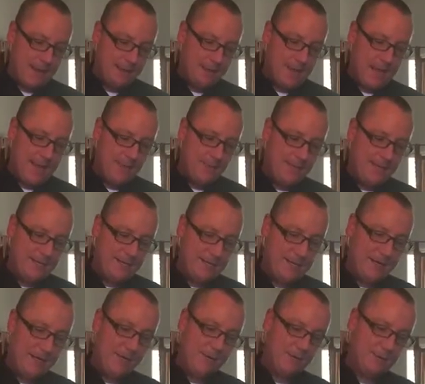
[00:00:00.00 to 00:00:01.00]
That
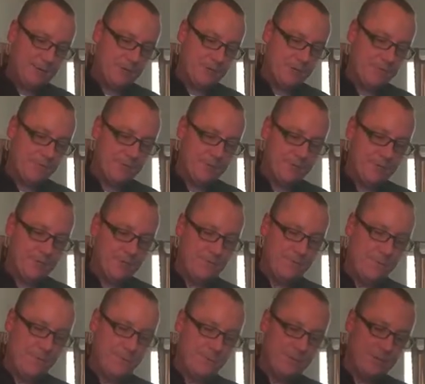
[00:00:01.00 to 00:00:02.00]
retails
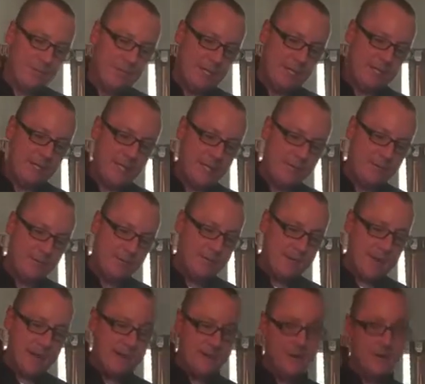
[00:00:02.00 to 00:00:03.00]
for
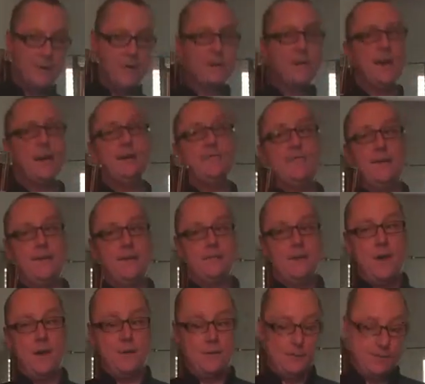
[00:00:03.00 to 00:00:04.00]

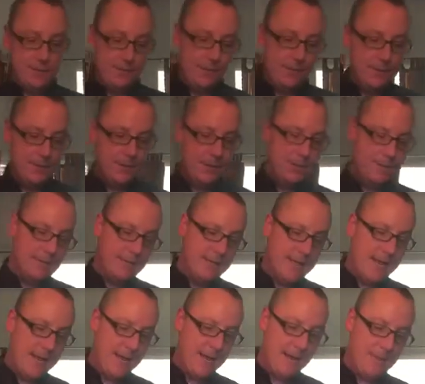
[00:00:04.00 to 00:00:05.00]
$6,995.
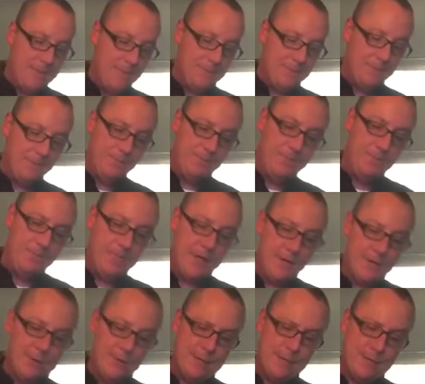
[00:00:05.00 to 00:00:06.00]
Today,
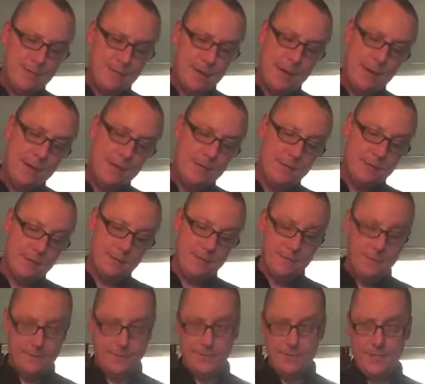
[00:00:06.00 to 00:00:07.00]
factory direct,
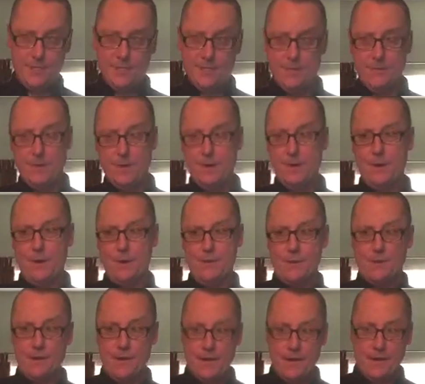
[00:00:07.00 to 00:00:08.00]

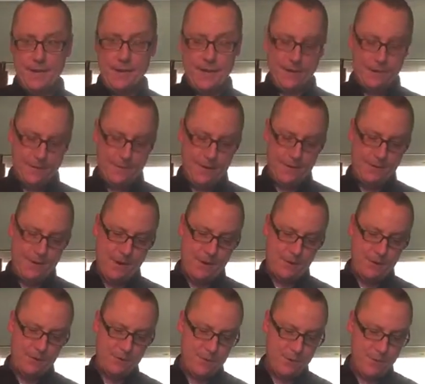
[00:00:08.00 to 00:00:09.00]

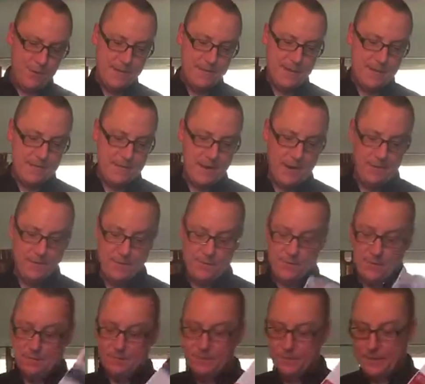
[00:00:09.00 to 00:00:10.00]
$6,195. So write that down if you
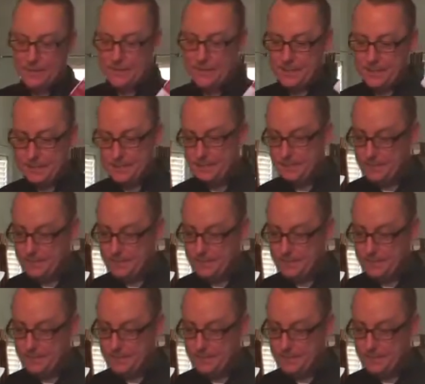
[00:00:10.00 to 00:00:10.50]
would, please.